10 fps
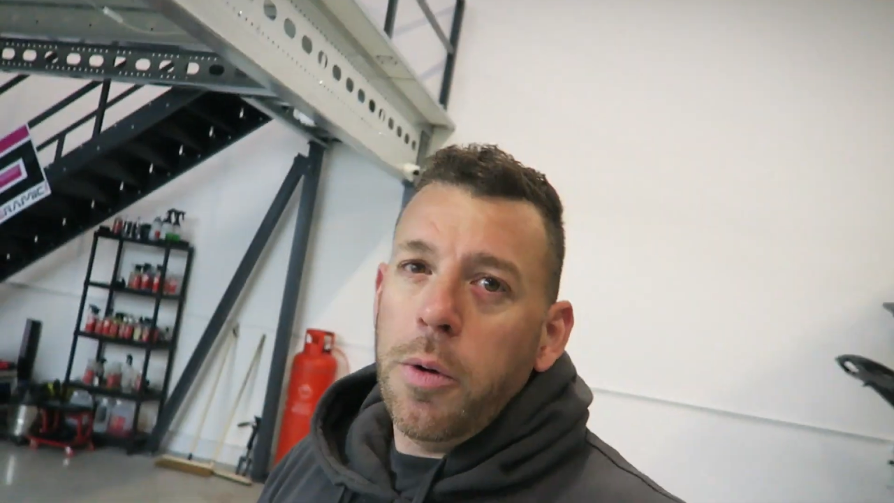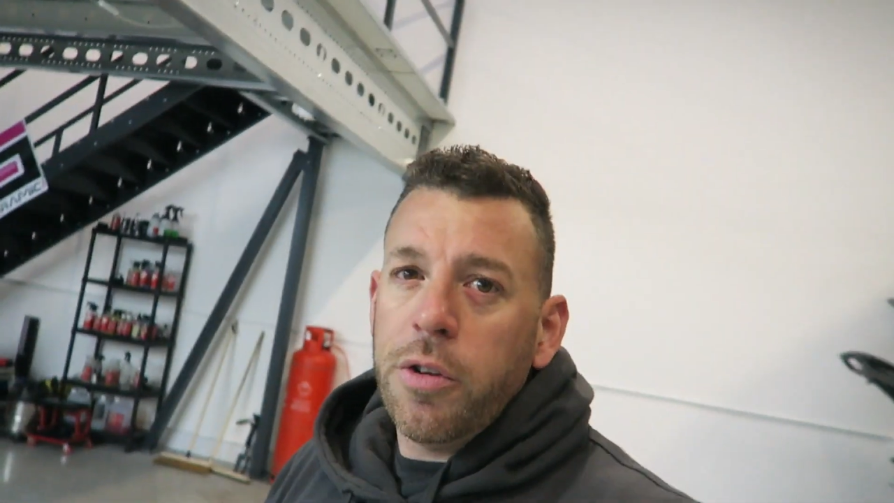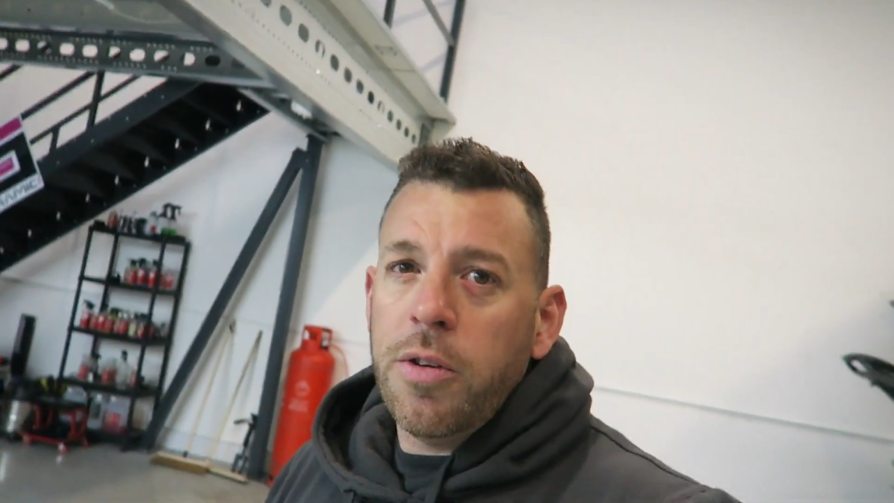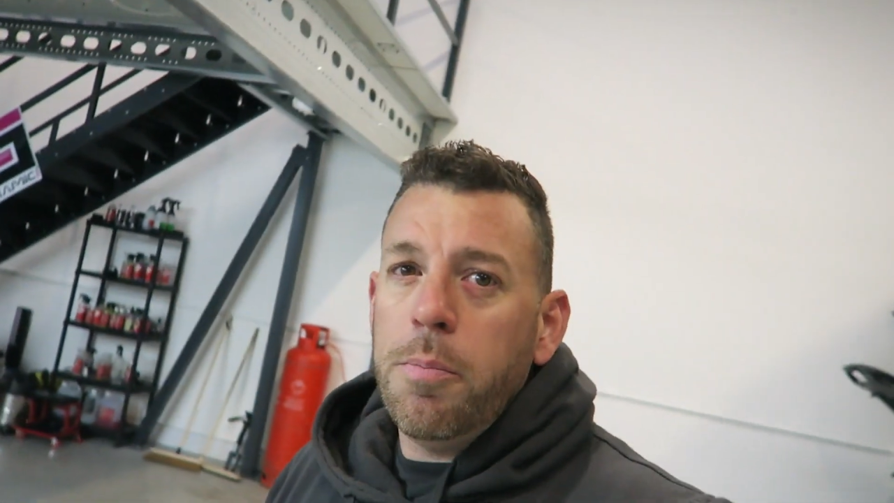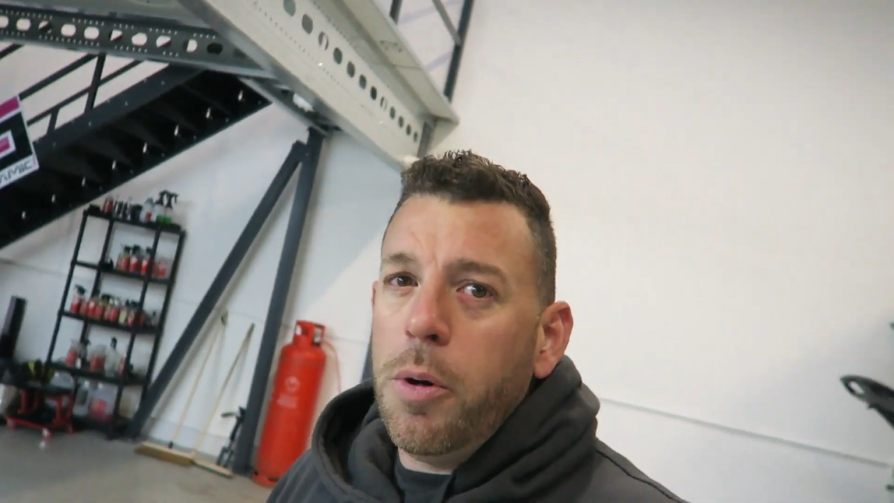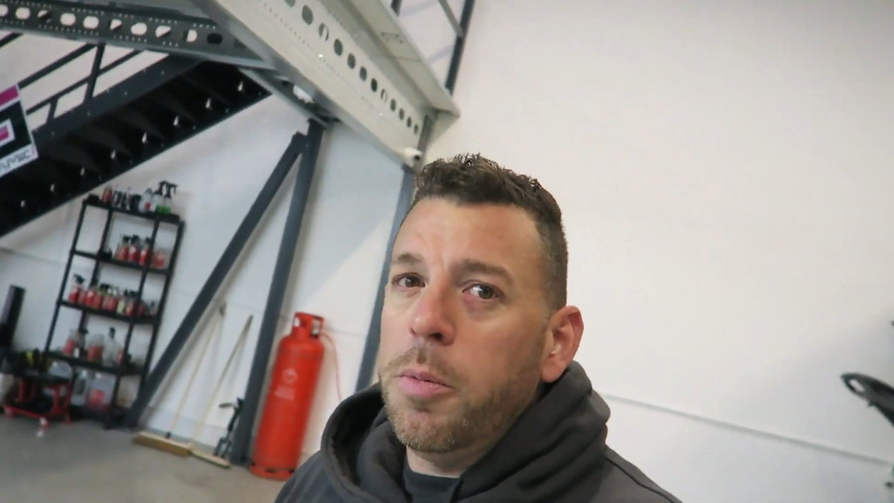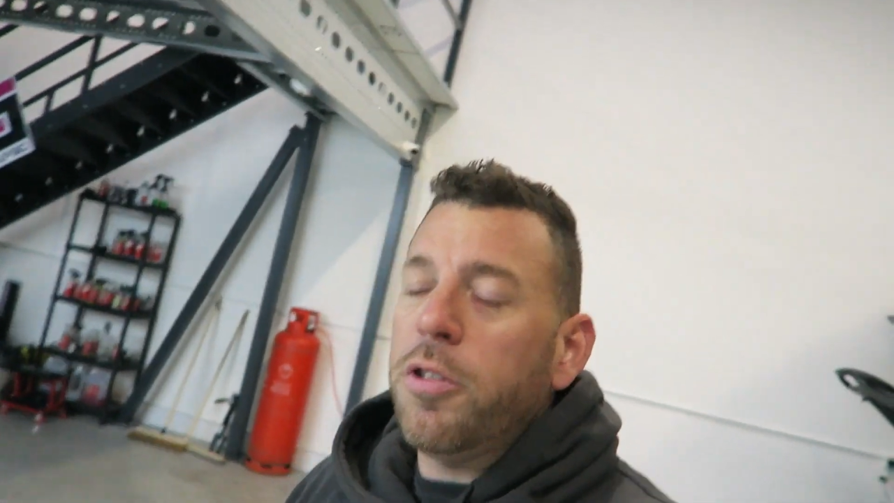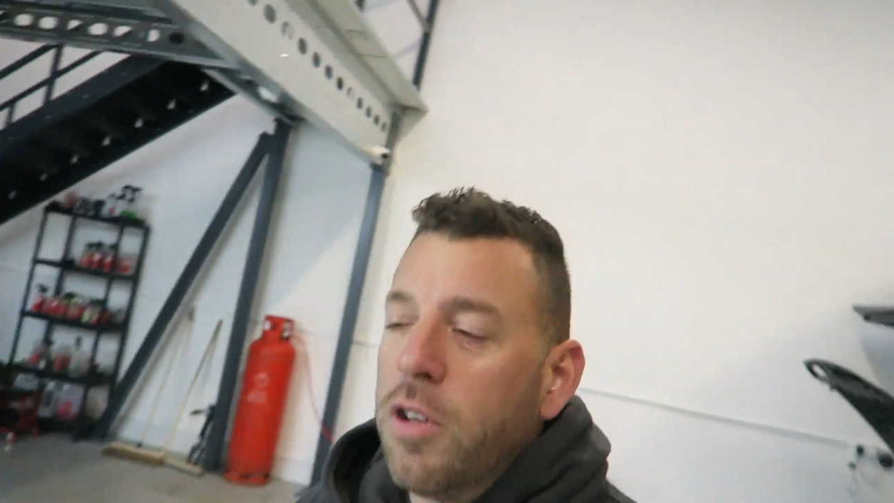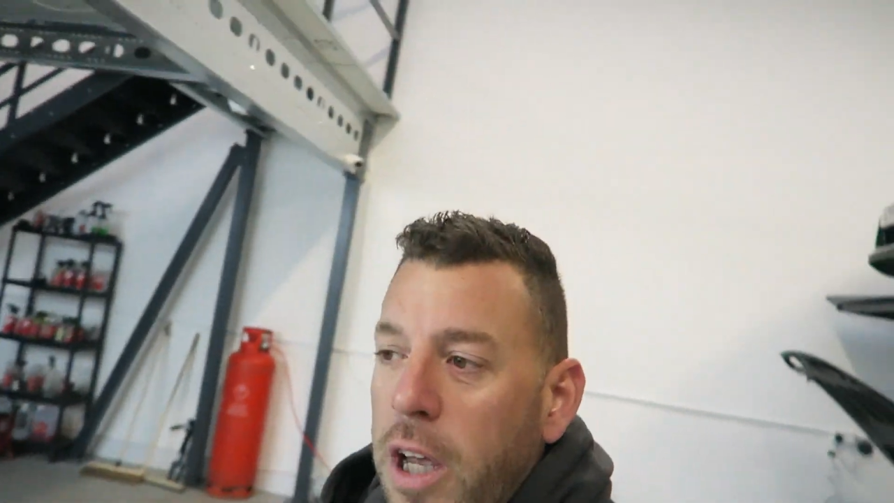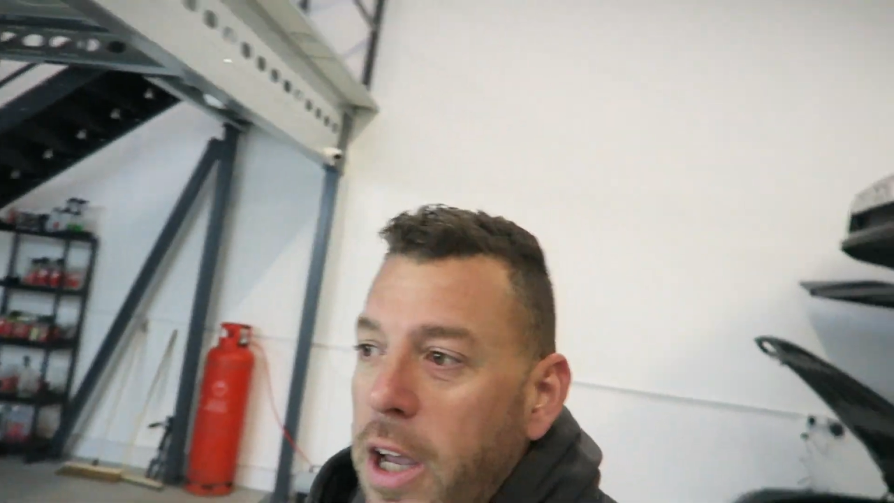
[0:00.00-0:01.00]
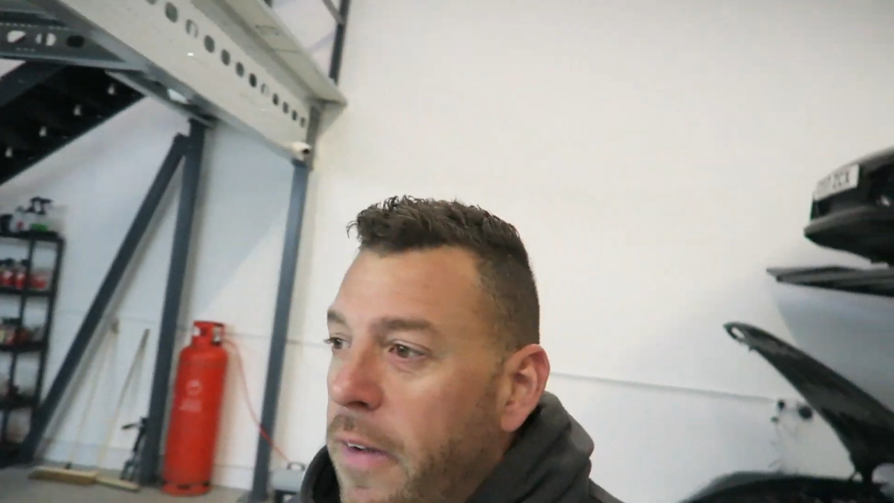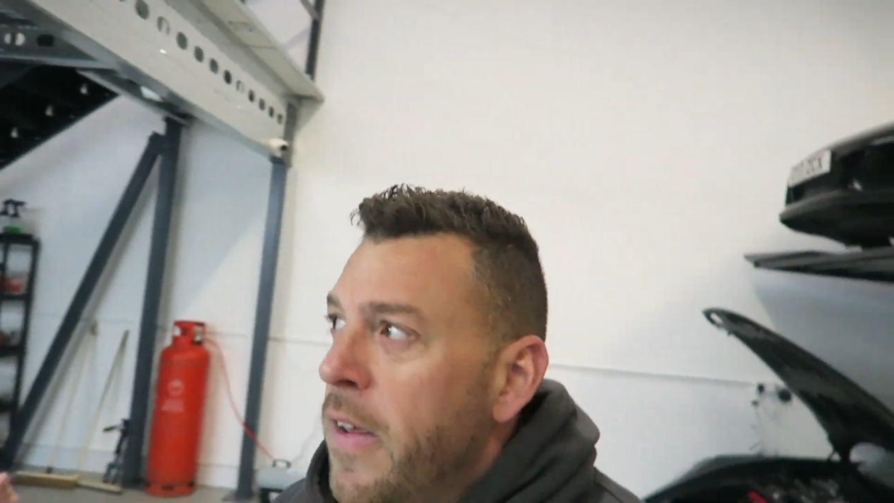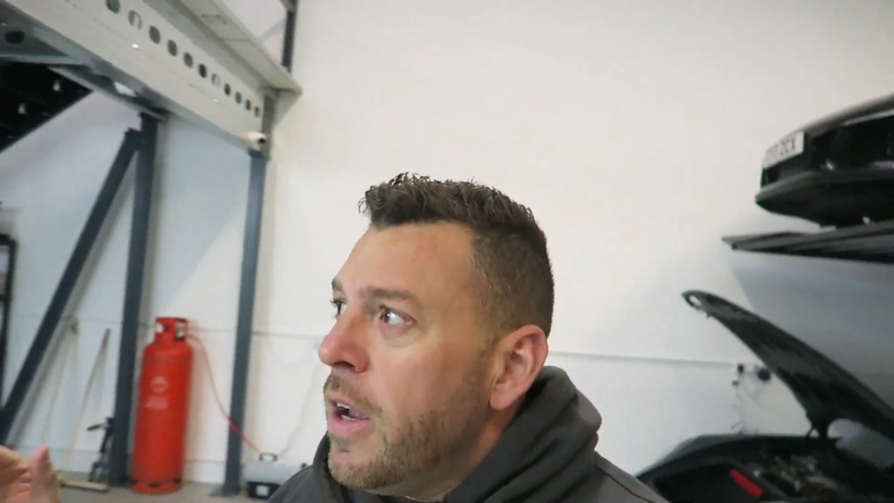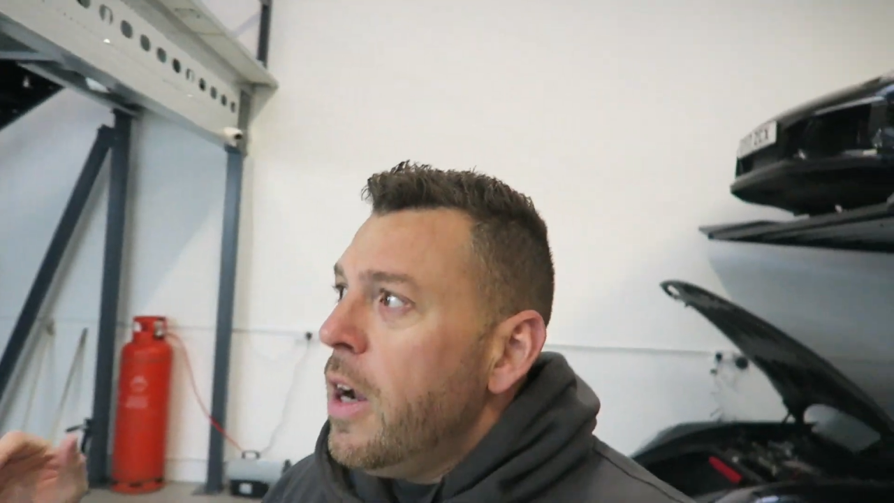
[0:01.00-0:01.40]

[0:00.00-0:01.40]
It were a simple mistake.